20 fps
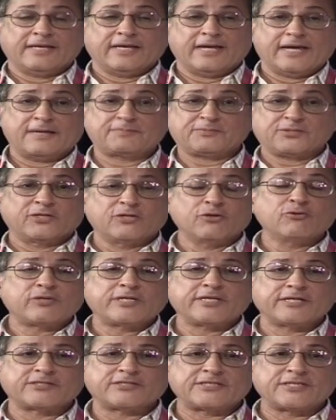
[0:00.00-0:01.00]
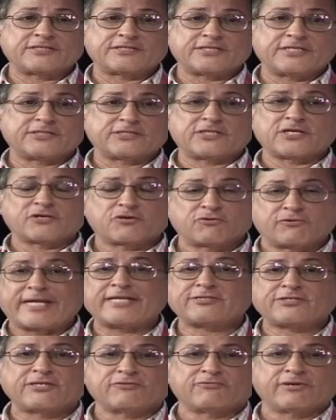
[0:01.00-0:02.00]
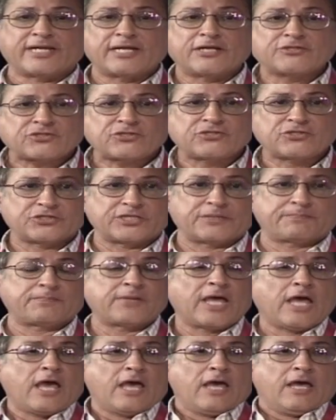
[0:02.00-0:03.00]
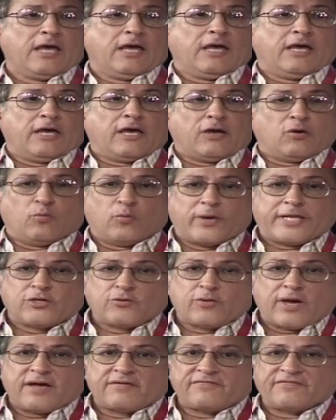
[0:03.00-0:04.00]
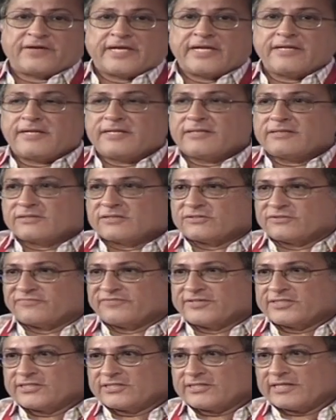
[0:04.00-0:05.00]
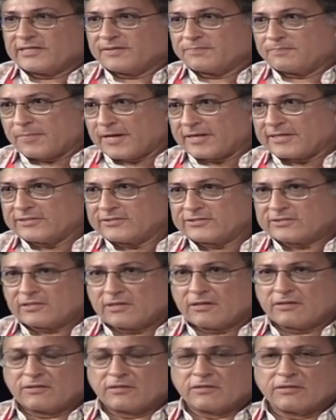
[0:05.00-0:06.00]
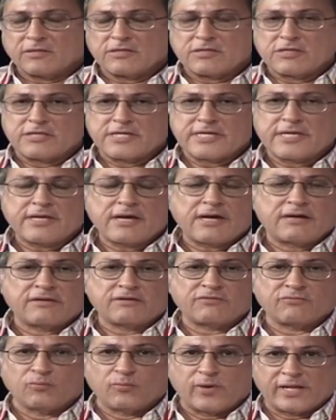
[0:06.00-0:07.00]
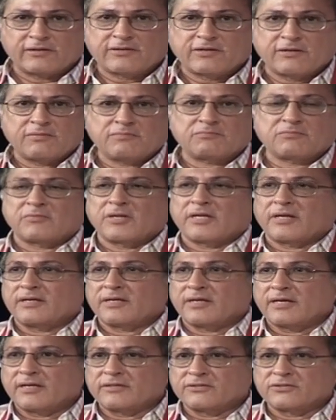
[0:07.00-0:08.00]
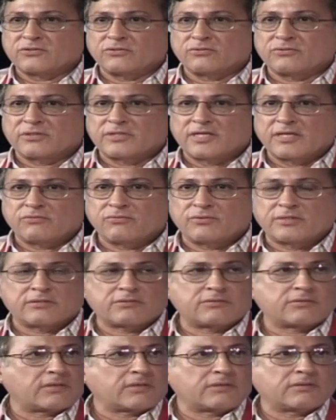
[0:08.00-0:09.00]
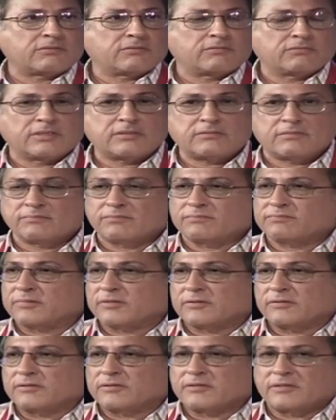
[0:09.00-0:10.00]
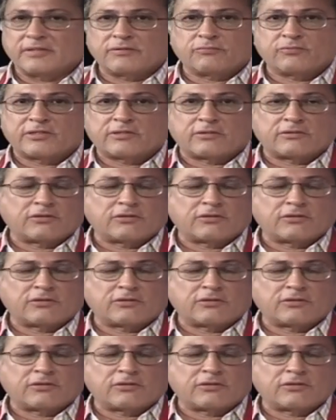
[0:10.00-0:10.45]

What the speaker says: absolutely, it's a crazy relationship. When you have Indians visiting Pakistan, they are welcomed as though they were, they were